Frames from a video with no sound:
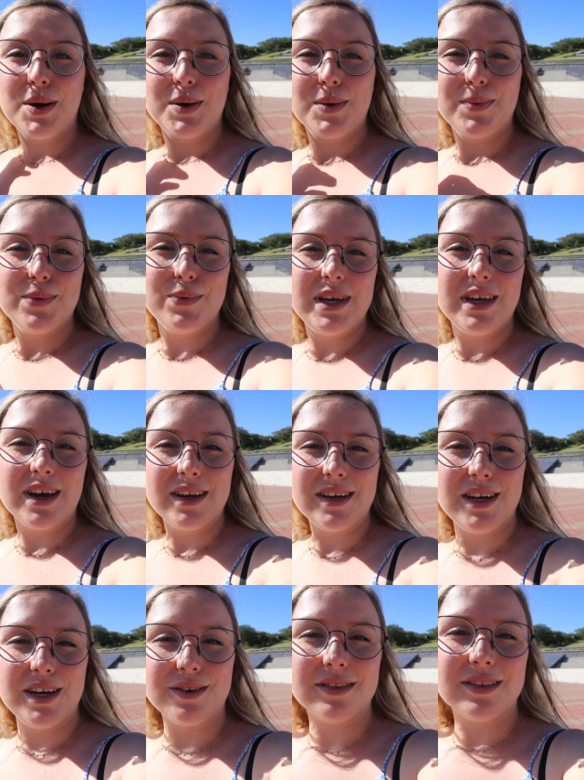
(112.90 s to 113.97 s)
When we got
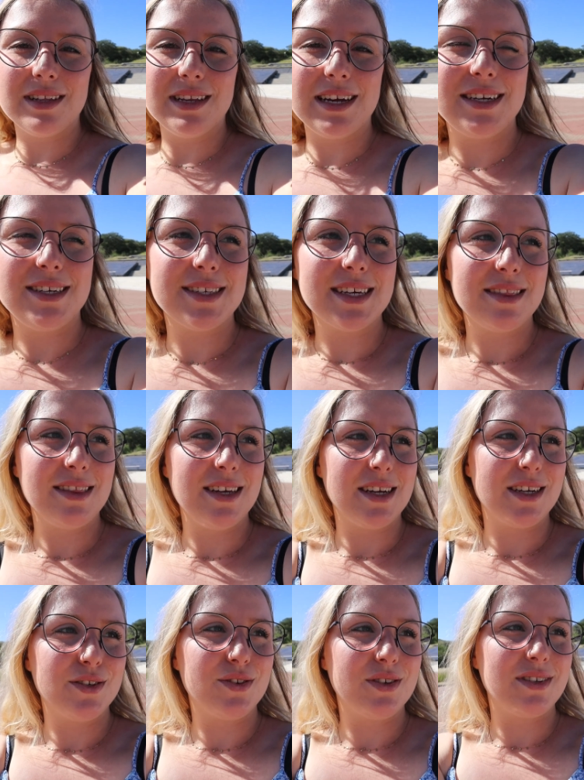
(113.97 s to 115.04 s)
here, the ladies at the
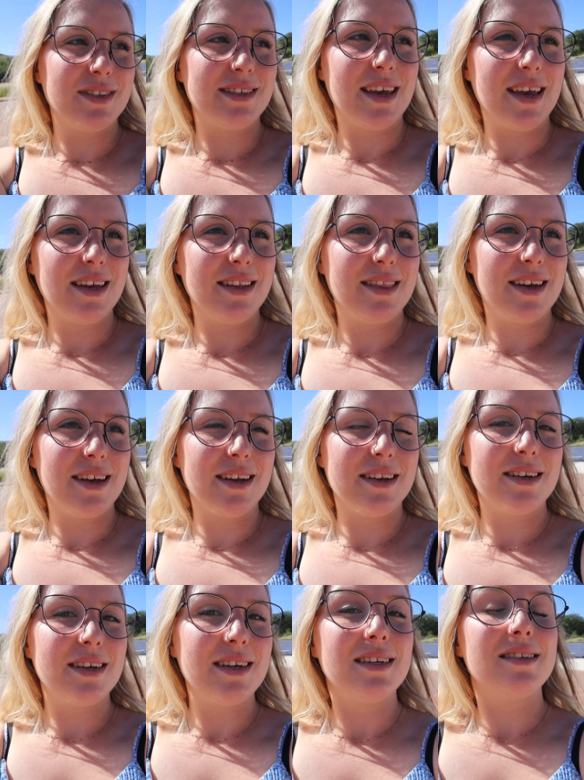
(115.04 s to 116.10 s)
entrance said
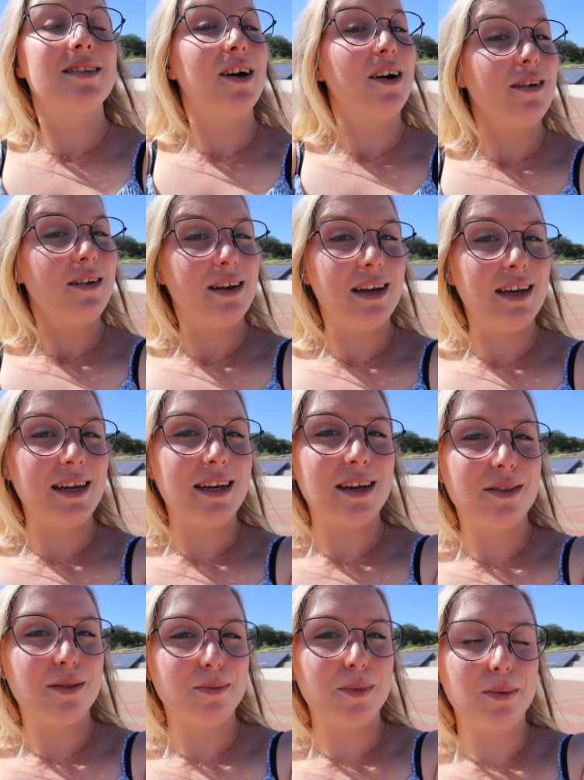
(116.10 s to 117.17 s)
that it's not clean
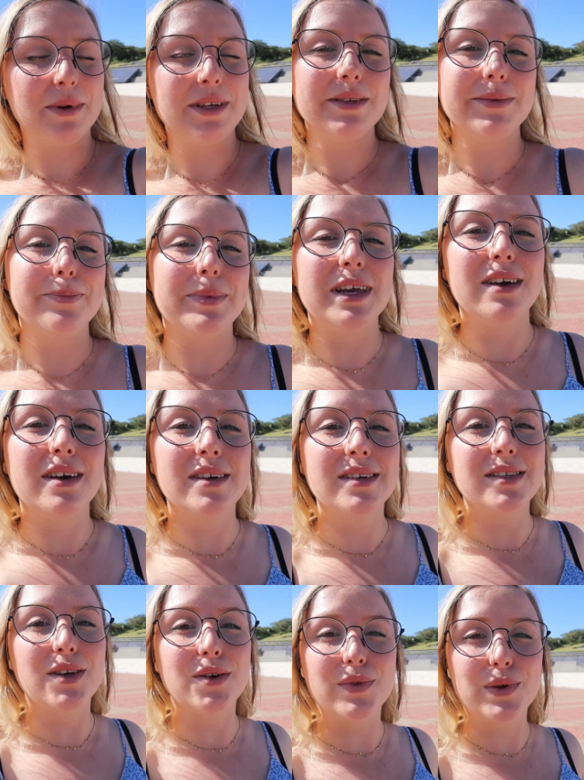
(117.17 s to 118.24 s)
at the moment
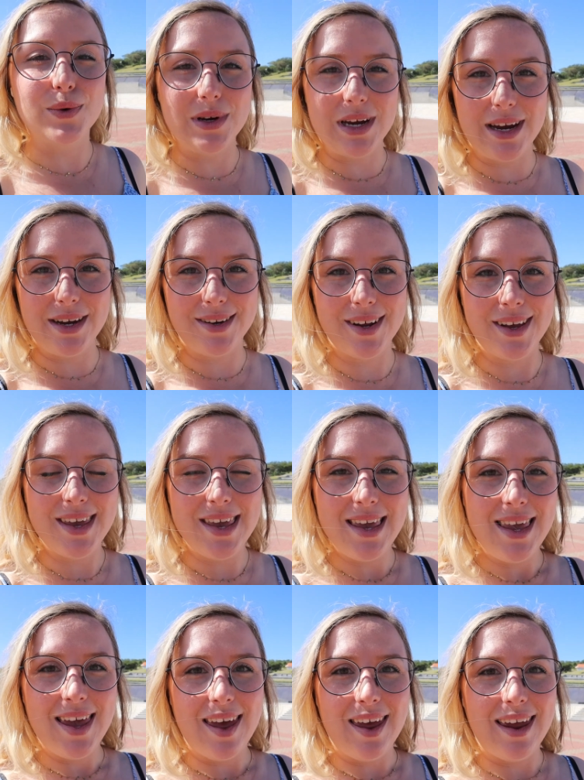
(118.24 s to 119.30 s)
because of the rain,
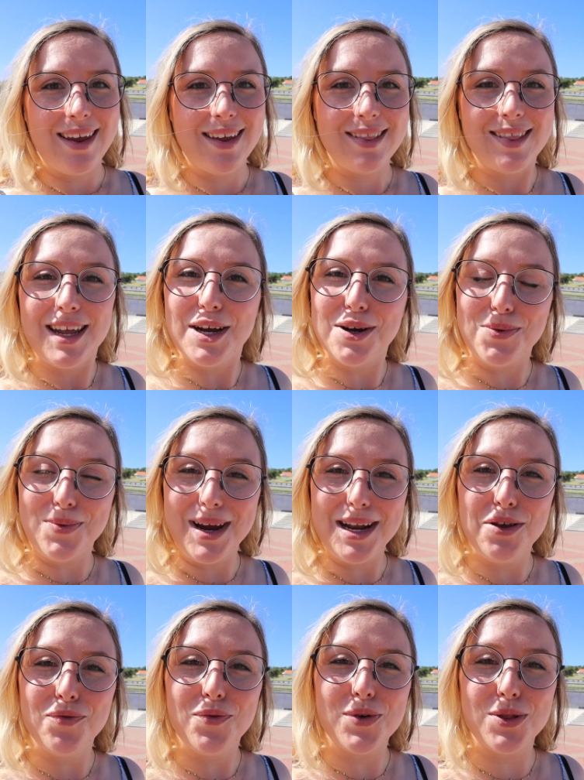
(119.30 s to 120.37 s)
and they are
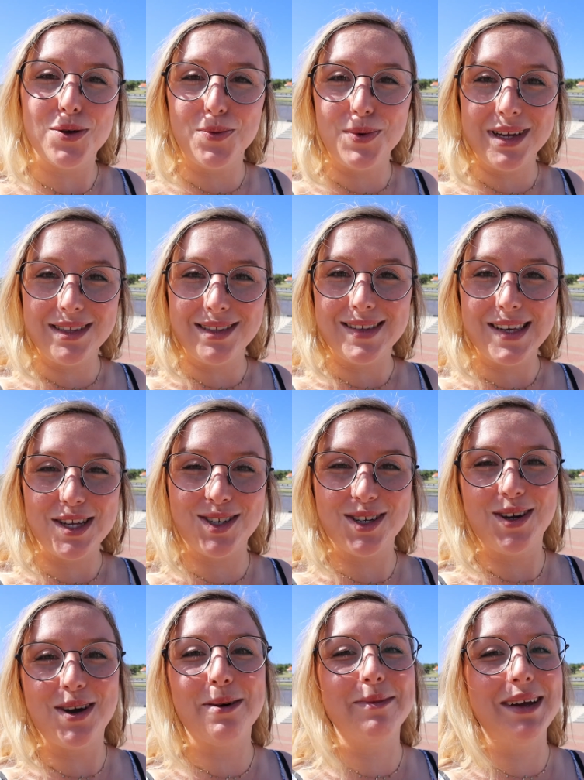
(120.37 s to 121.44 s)
waiting for the wind
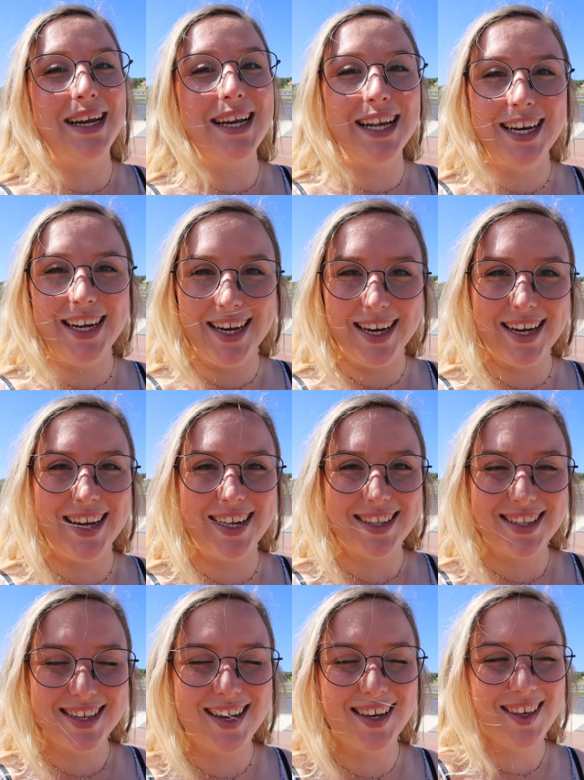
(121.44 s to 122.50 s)
to come and clean
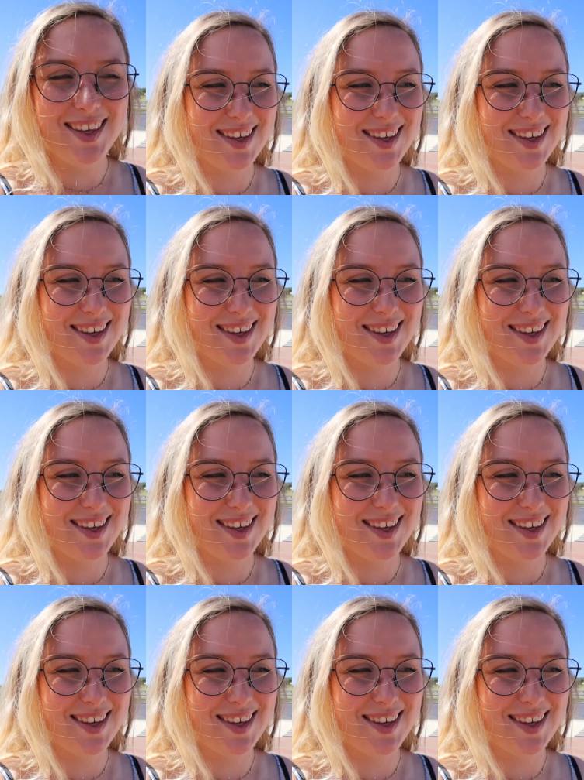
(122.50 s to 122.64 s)
it,